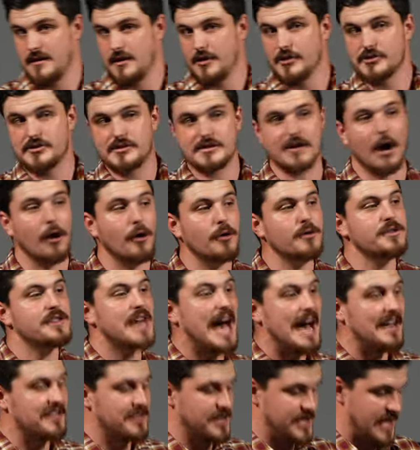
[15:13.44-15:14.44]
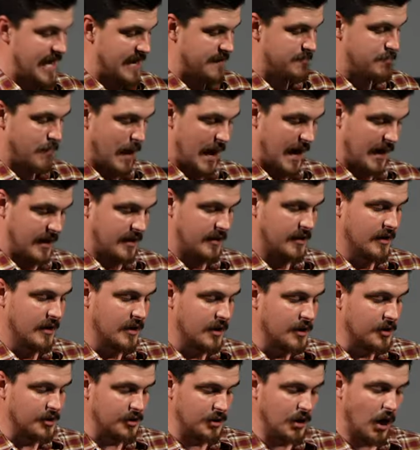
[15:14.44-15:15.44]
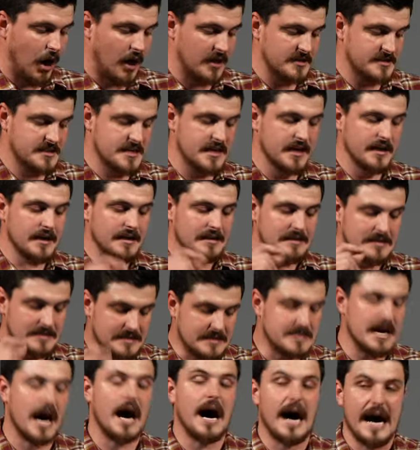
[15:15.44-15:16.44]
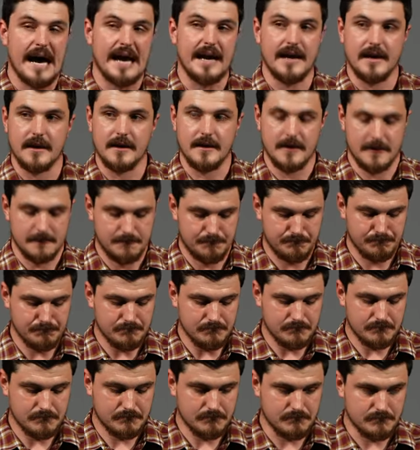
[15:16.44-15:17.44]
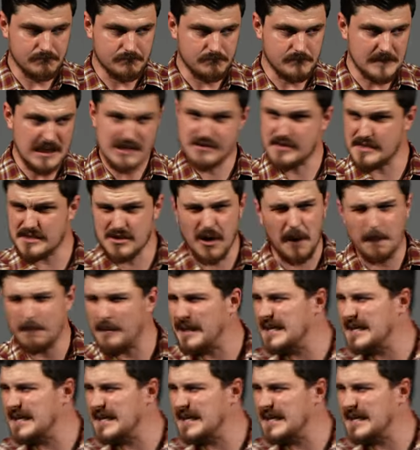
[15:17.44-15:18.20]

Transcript: so that they may not die. This is not